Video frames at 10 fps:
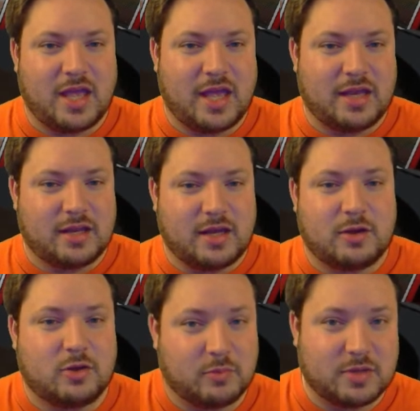And
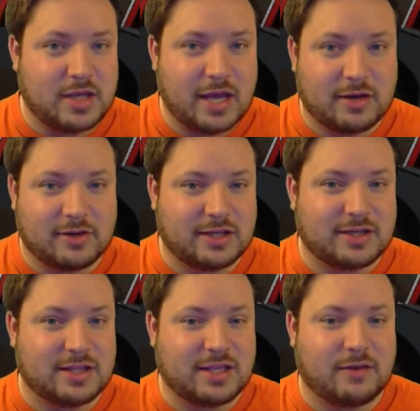uh, you'll be entered
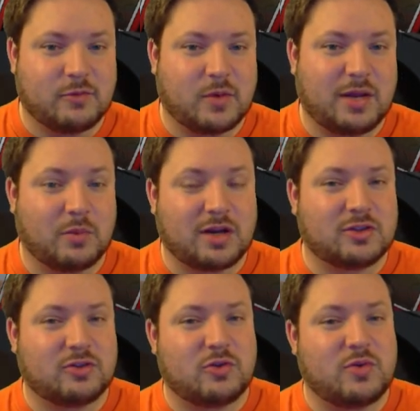into the giveaway. And what
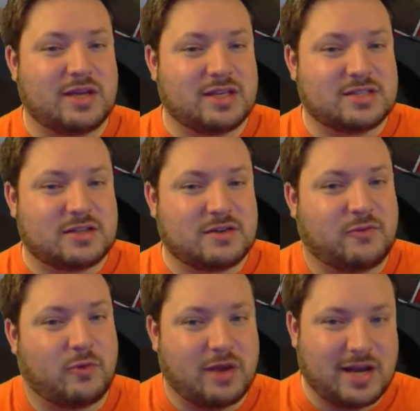I'll do is
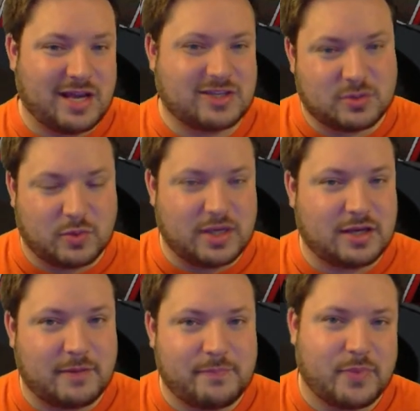for next week.